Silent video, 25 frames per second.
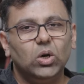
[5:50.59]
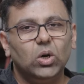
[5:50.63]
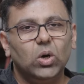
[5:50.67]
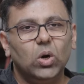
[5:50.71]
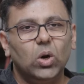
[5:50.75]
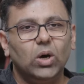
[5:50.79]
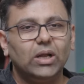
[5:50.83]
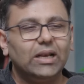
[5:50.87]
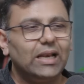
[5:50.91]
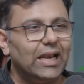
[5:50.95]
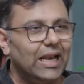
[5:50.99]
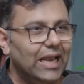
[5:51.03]

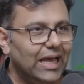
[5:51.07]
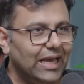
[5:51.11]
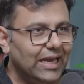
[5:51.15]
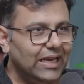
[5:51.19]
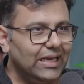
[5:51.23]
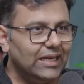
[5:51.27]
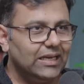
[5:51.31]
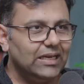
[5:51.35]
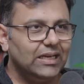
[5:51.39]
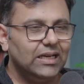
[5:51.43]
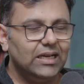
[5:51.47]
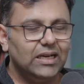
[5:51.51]

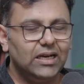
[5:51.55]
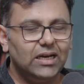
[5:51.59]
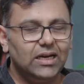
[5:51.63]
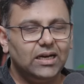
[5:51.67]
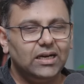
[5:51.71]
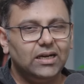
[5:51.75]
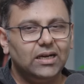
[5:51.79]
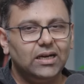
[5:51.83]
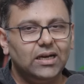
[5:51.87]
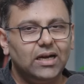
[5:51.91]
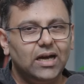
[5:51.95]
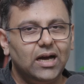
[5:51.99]
online,
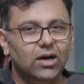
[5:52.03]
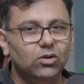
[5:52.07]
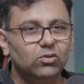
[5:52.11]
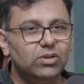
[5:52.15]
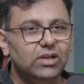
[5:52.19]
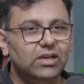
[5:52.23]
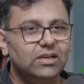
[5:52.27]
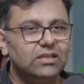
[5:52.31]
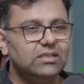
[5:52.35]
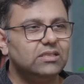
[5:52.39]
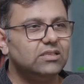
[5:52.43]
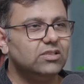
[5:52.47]
uh, how
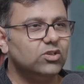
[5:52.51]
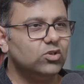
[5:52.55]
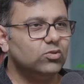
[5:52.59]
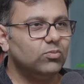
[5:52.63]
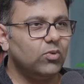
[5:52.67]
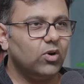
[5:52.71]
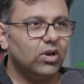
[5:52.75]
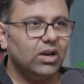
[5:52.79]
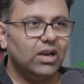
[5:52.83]
they consume